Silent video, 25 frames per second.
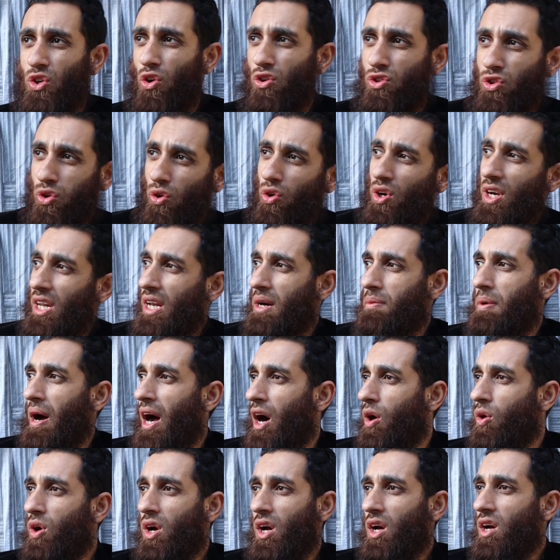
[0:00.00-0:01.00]
You're talking
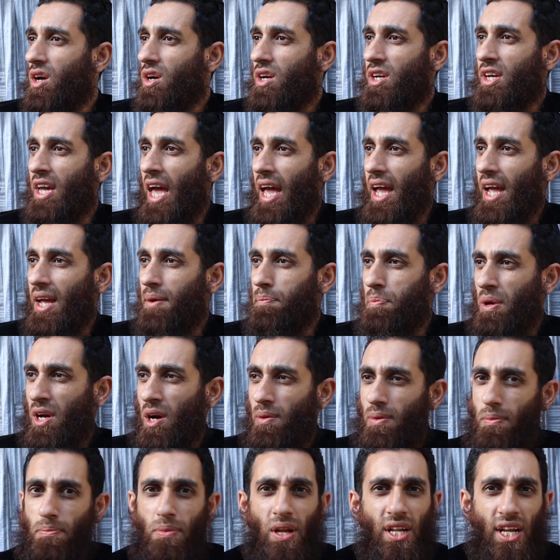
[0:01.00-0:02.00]
about
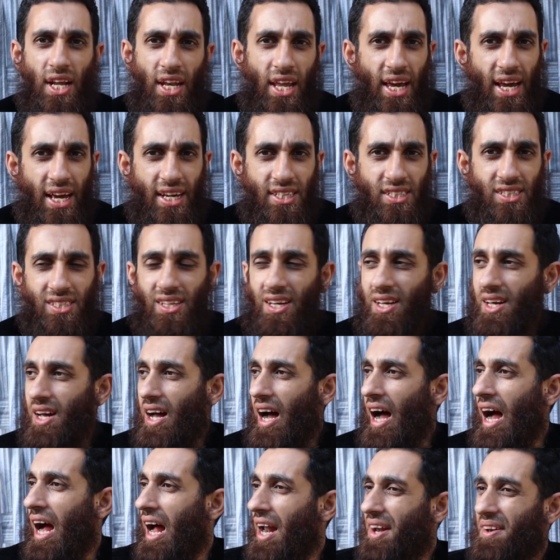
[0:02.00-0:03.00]
becoming millionaires
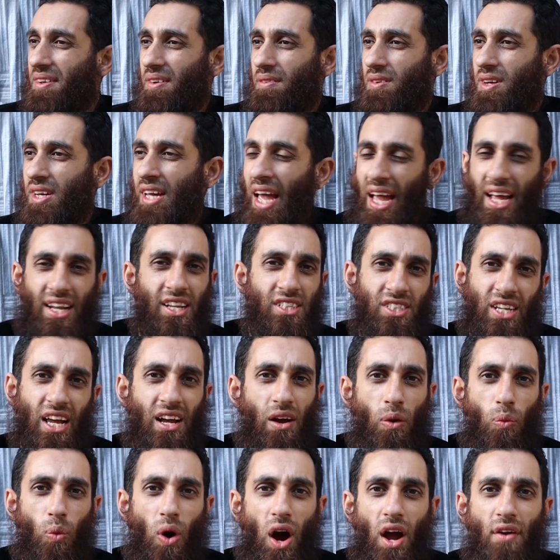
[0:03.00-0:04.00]
and getting a
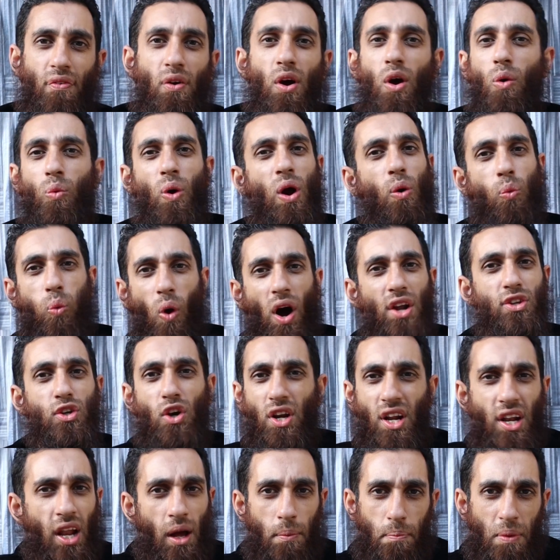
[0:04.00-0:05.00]
second wife. Where one,
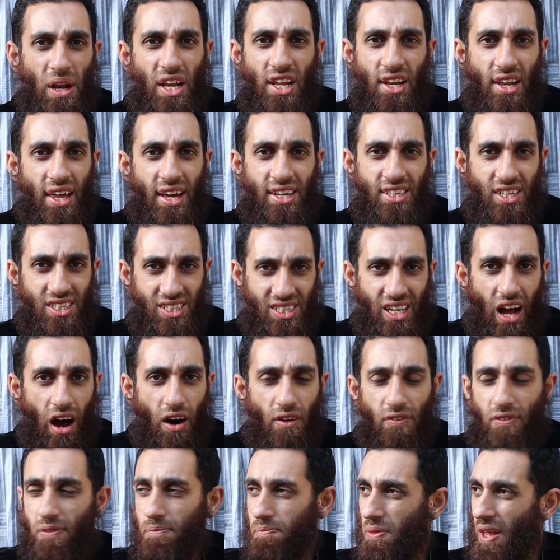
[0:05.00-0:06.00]
you're not a millionaire
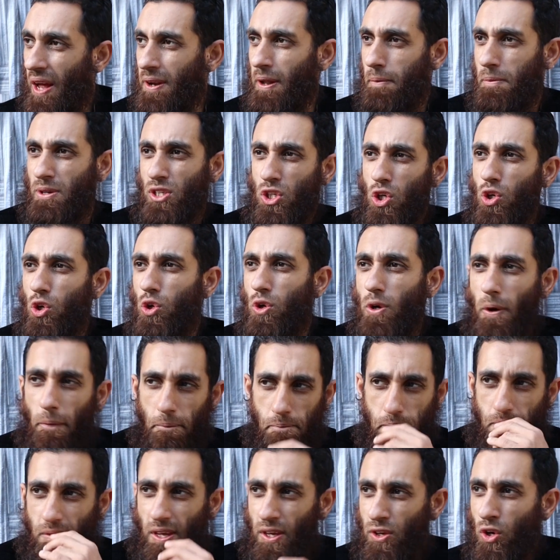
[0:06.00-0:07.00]
yourself. And number two,
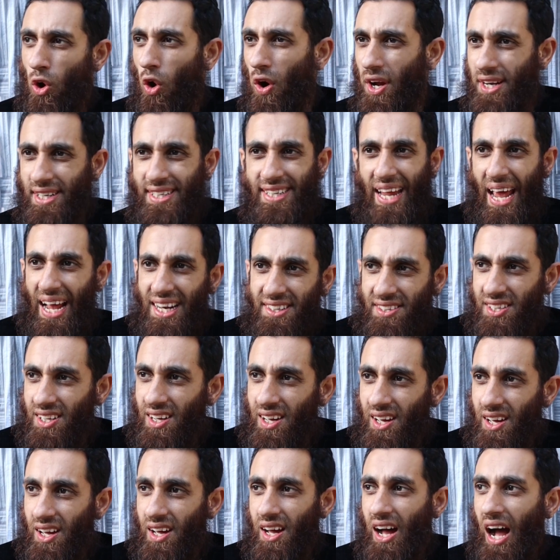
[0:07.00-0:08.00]
you're in debt.
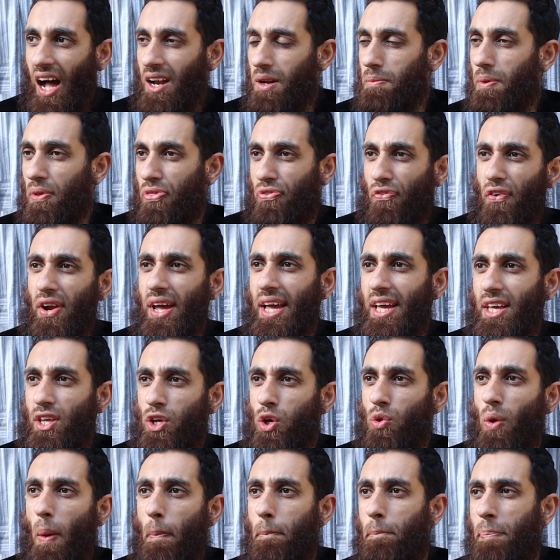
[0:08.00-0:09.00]
And number three,
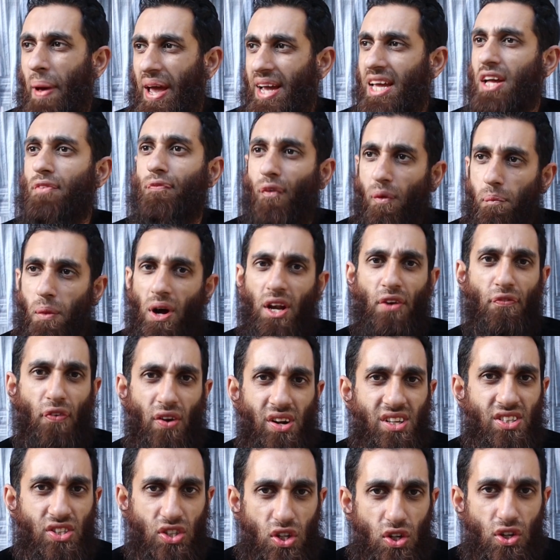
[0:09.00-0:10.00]
you are begging for money
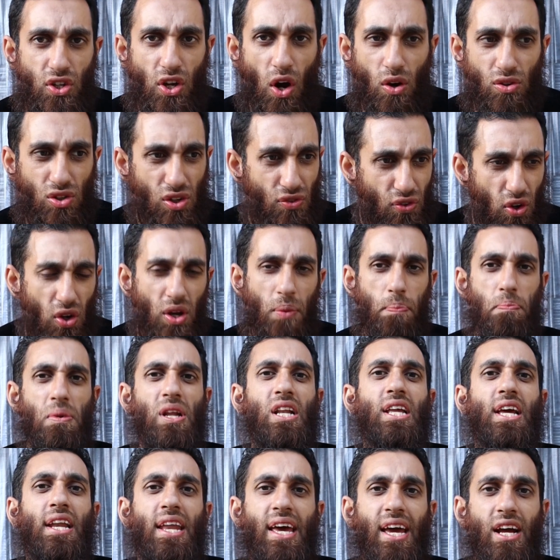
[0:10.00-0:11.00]
for a studio. So if you're a
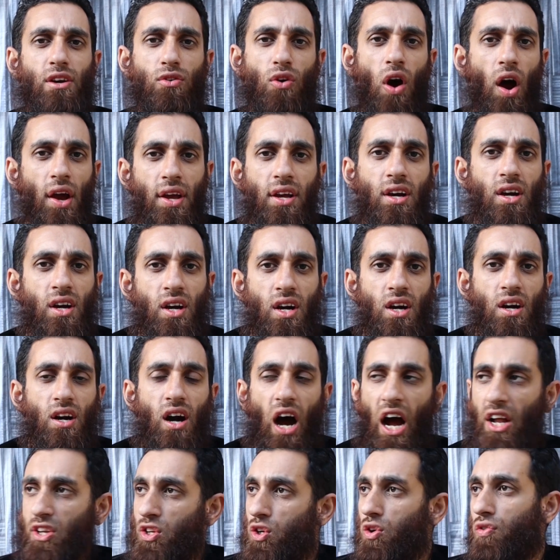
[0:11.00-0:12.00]
millionaire, right?
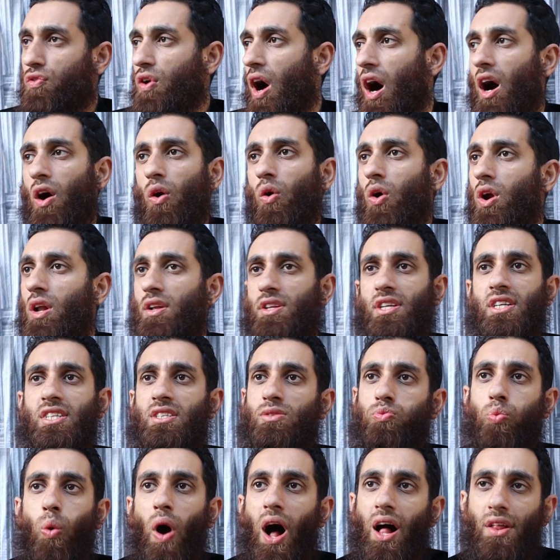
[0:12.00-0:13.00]
And you've got all of
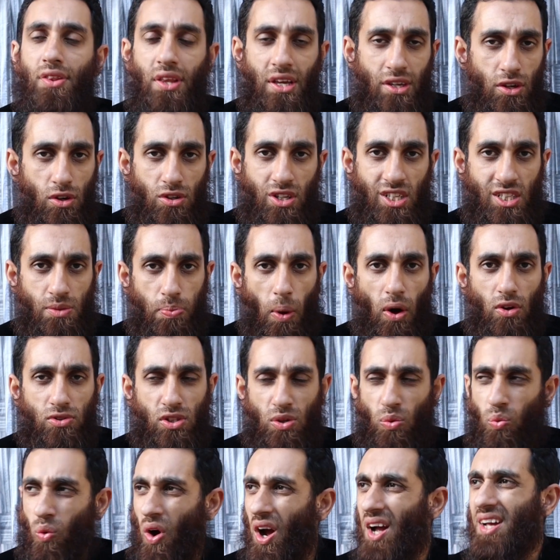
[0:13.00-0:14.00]
this wealth at your
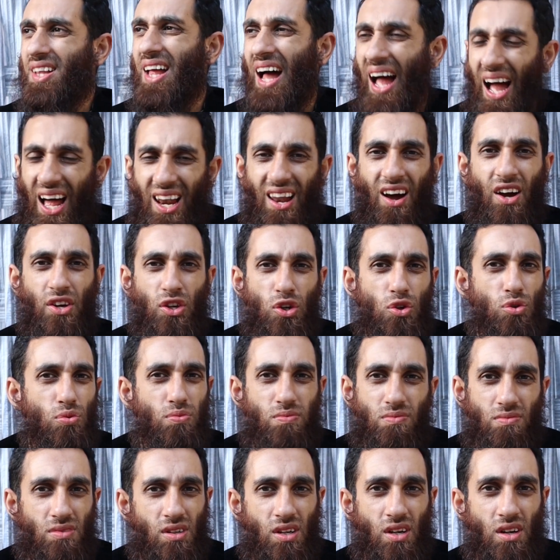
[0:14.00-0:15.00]
disposal, why the hell are
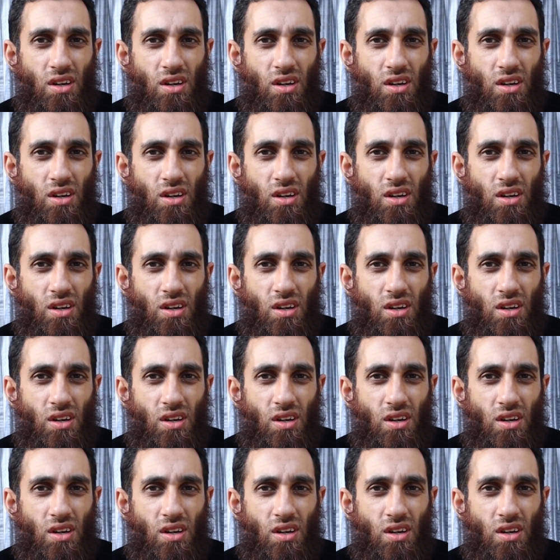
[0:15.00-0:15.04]
you